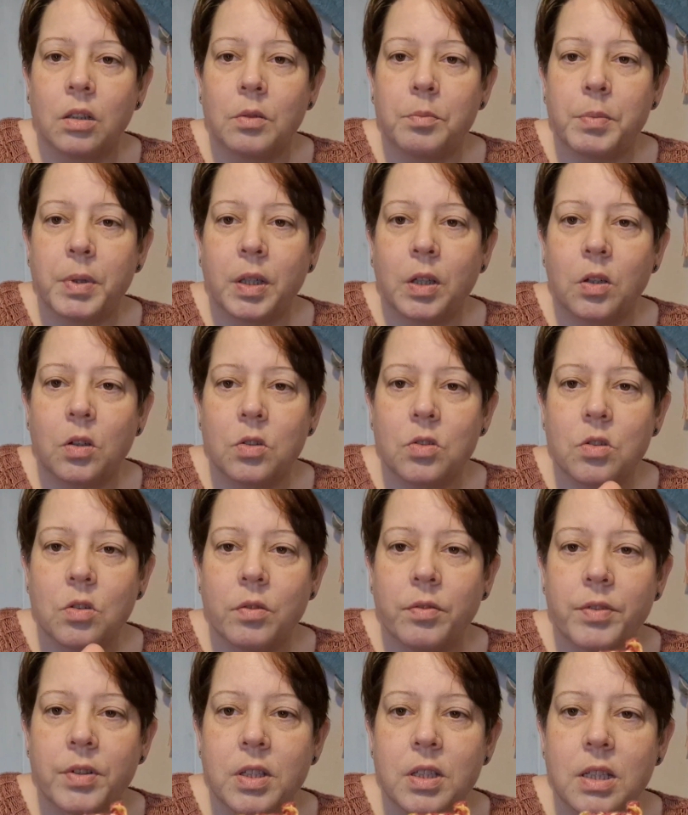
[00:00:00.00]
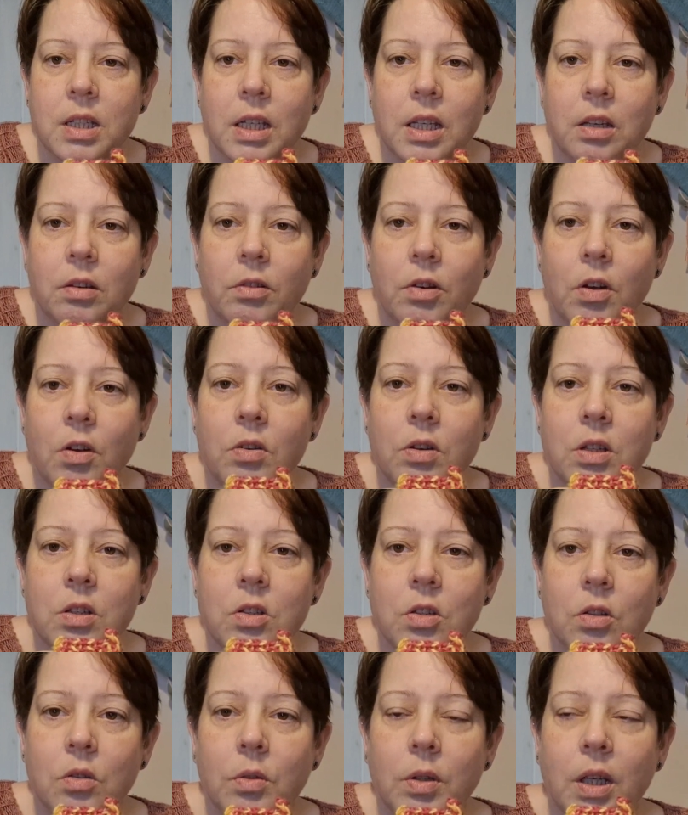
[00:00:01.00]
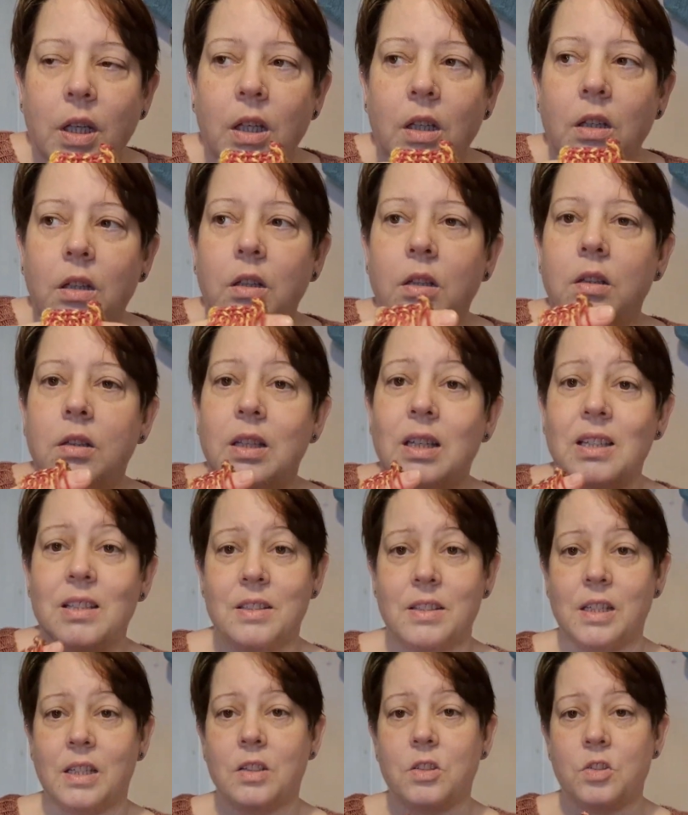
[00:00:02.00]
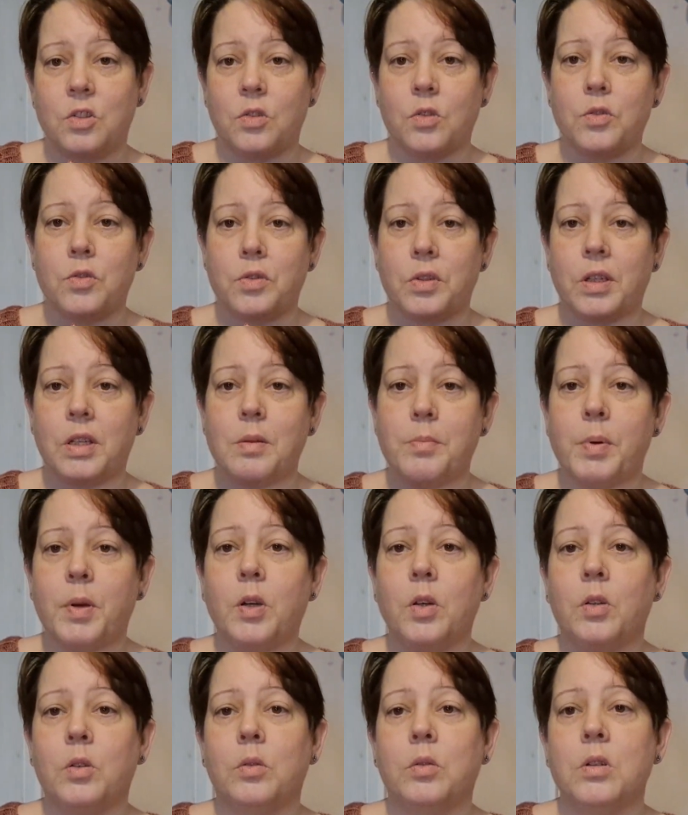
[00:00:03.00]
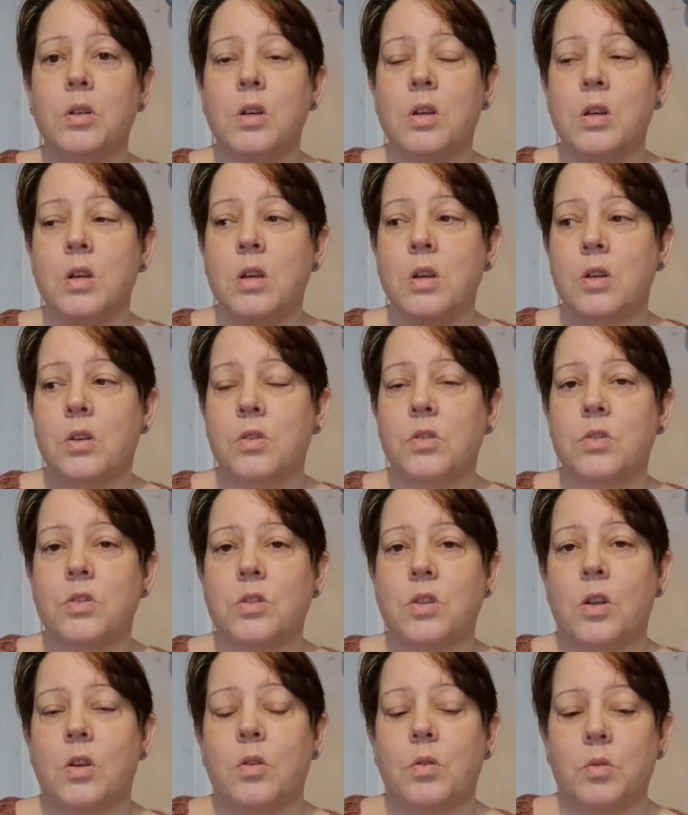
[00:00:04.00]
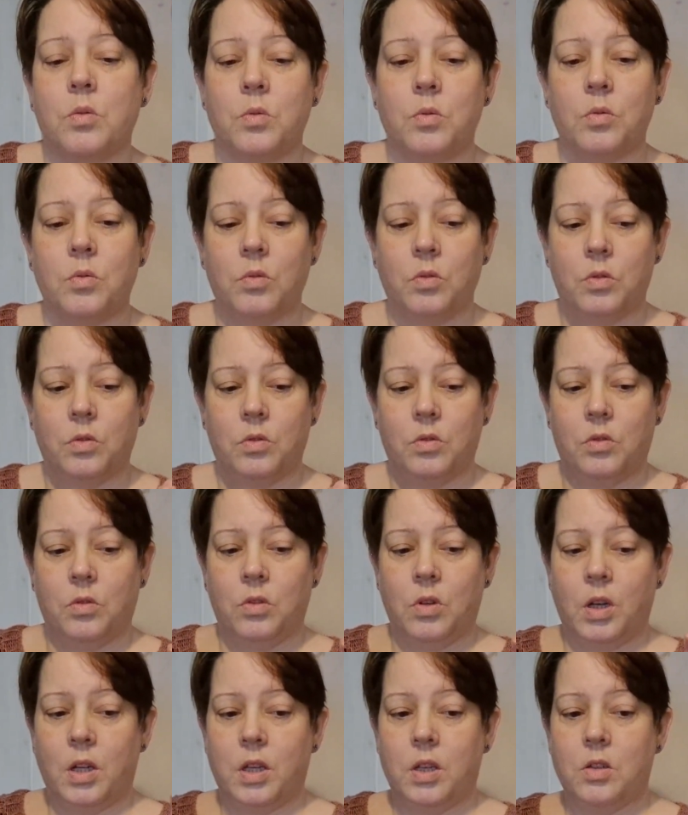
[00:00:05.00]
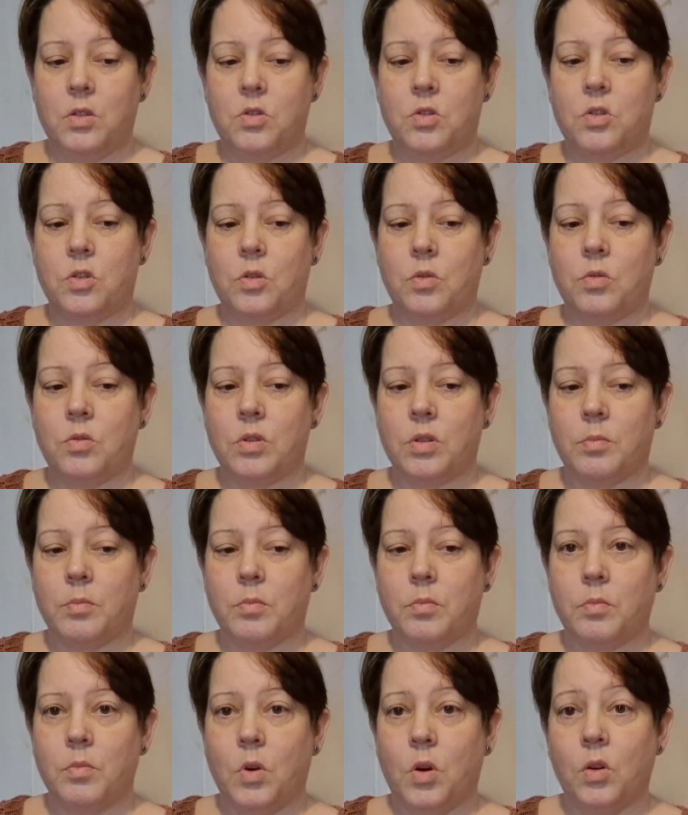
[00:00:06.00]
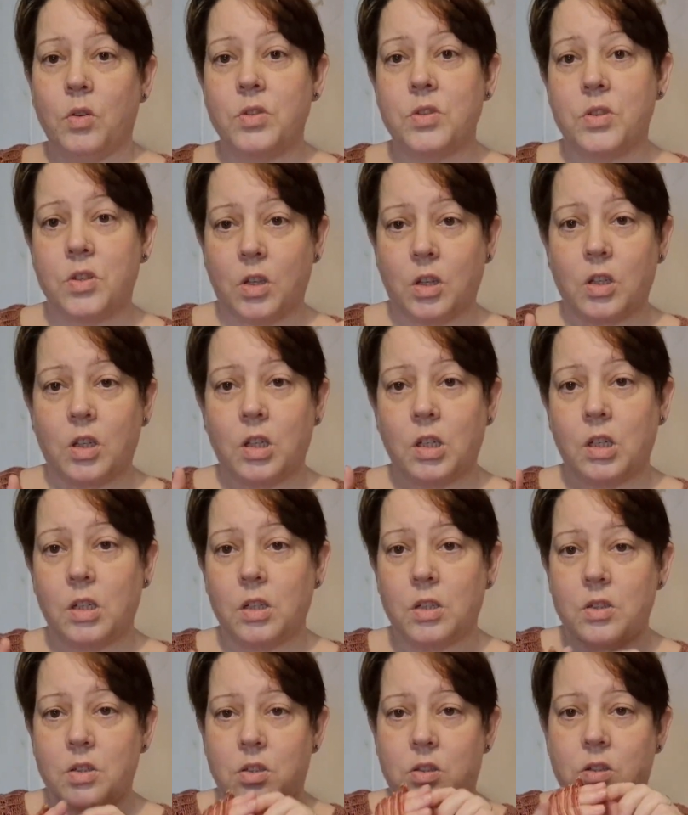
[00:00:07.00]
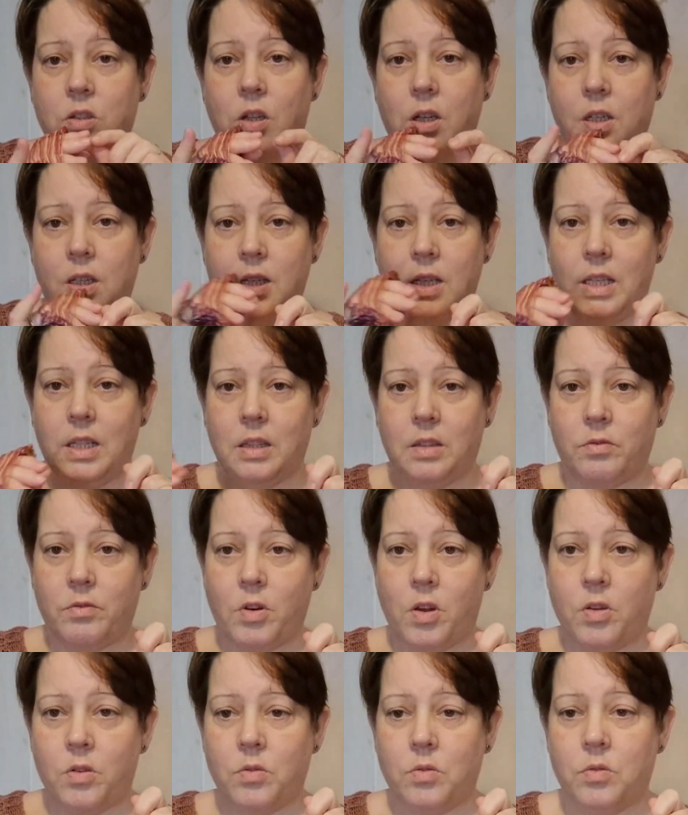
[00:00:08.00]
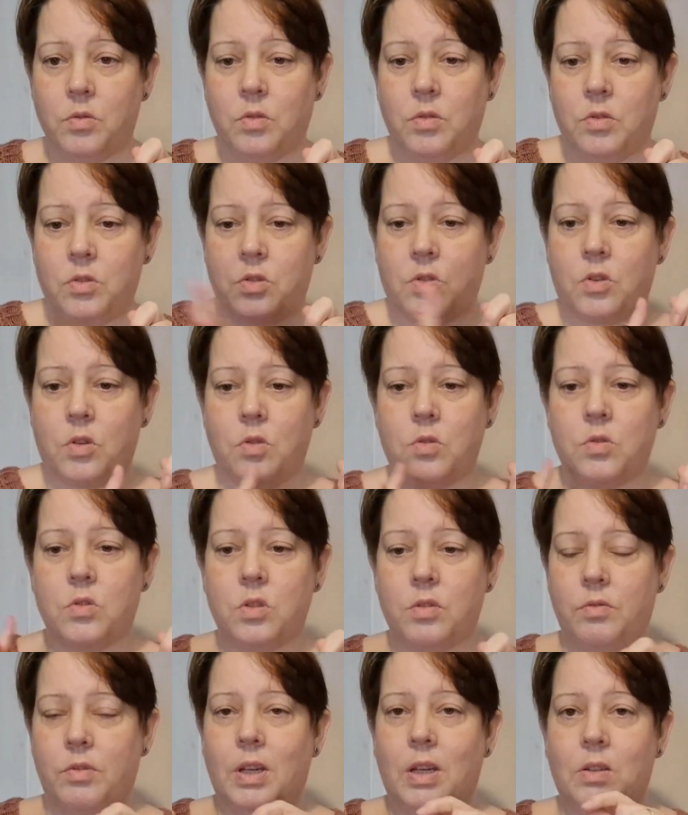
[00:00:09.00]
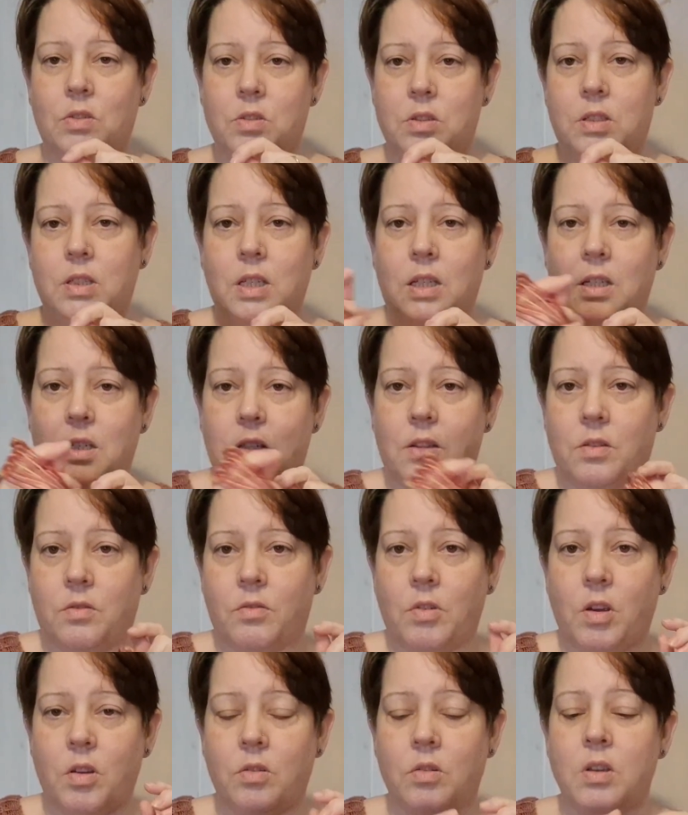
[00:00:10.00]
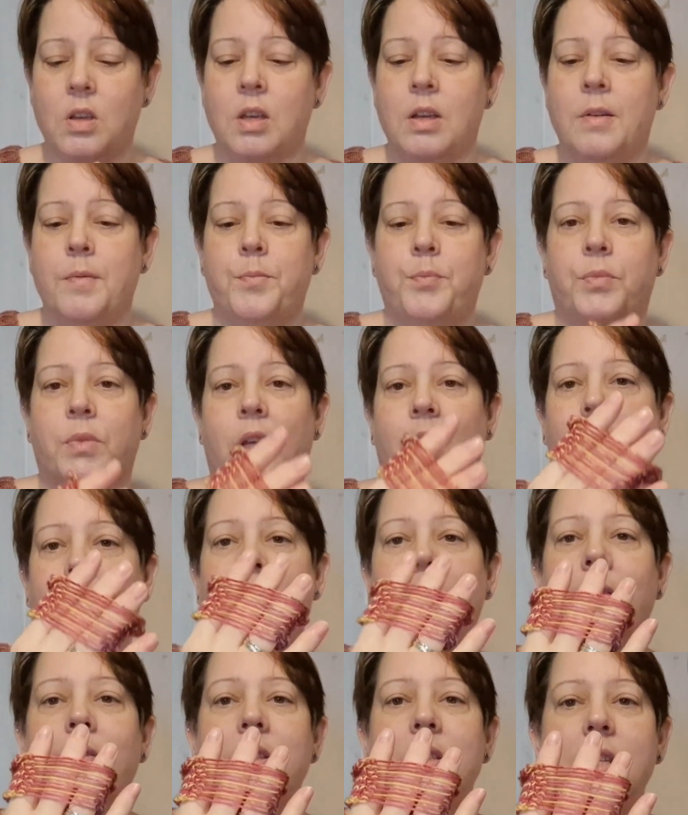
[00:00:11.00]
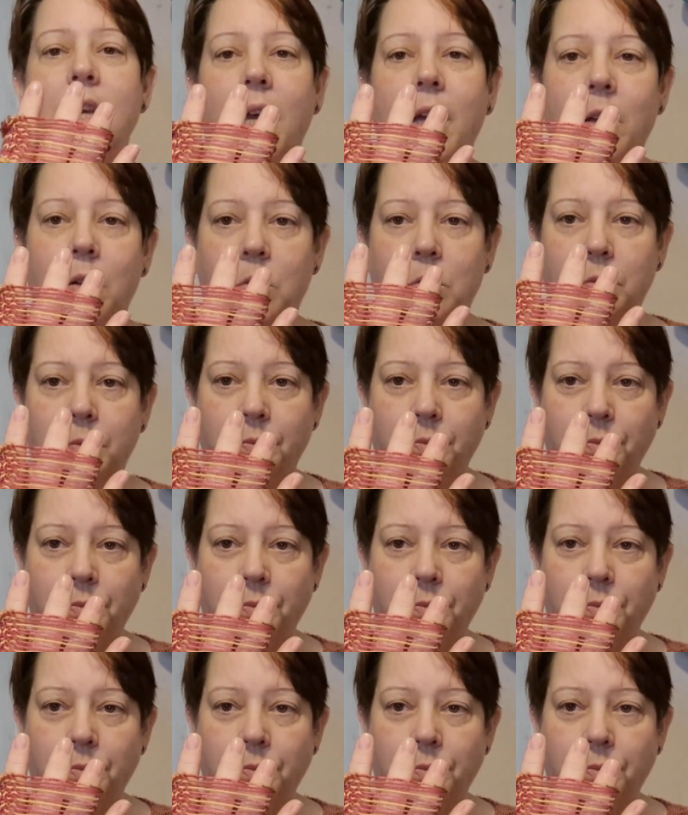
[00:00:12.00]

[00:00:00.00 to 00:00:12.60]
because obviously you're only doing knit stitch, you're not doing any purl. So I do them on circulars. I knit the row, scooch it round, knit another row, and have a tail.